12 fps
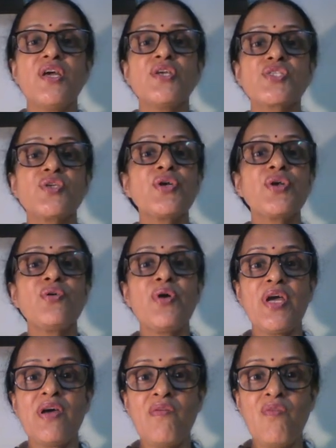So to
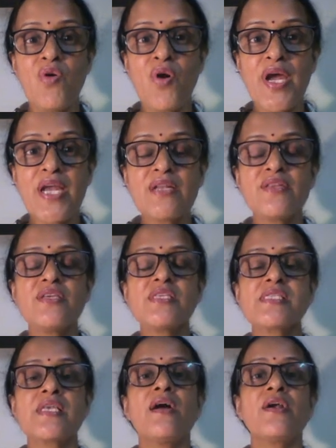avoid
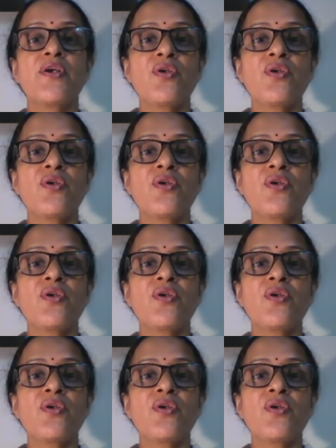this